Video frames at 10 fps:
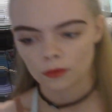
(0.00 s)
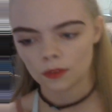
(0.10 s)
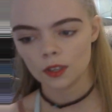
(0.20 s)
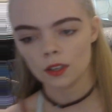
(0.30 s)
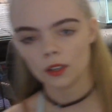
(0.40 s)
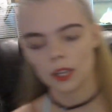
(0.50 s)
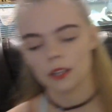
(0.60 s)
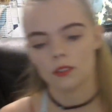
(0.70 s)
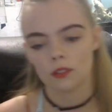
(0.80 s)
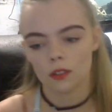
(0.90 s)
Okay,
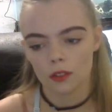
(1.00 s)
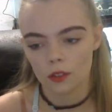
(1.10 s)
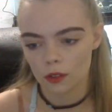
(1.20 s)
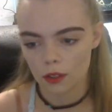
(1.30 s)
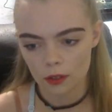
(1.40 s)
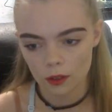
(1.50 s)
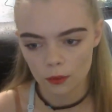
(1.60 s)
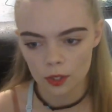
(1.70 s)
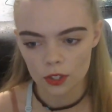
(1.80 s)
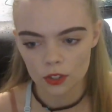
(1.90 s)
so
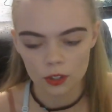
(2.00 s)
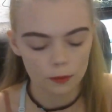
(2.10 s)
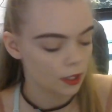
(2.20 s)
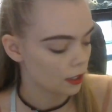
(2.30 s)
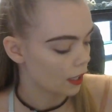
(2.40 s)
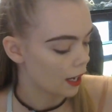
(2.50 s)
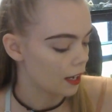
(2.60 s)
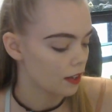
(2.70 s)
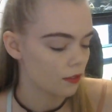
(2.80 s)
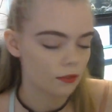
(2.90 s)
we should be live.